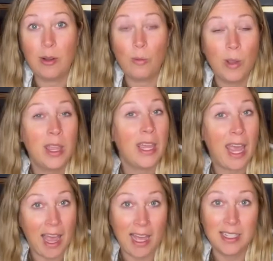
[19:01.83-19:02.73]
with
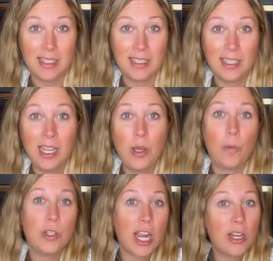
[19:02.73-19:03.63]
ads,
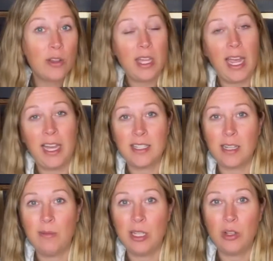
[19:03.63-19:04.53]
which I know that ads
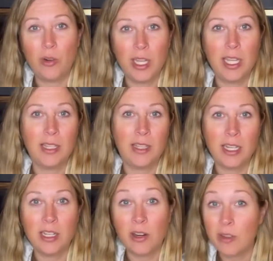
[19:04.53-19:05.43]
can be annoying and, like,
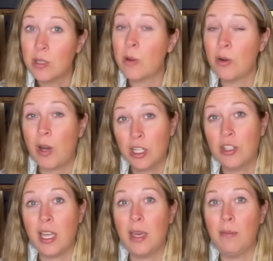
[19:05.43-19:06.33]
none of us want to watch
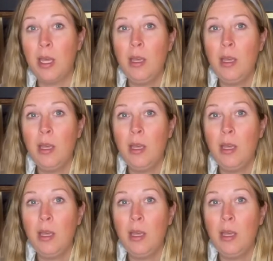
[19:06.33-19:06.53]
them,